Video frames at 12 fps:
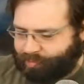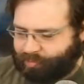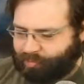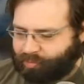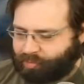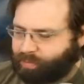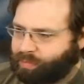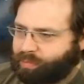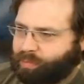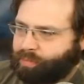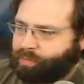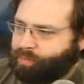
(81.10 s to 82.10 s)

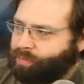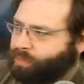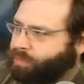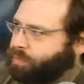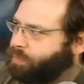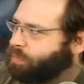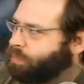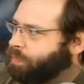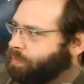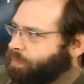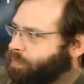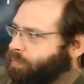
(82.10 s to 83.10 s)

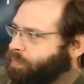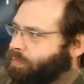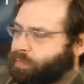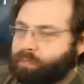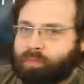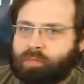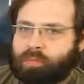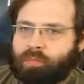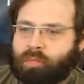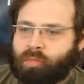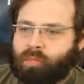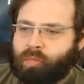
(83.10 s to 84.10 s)

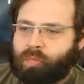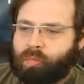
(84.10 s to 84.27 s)
The person shown says nothing.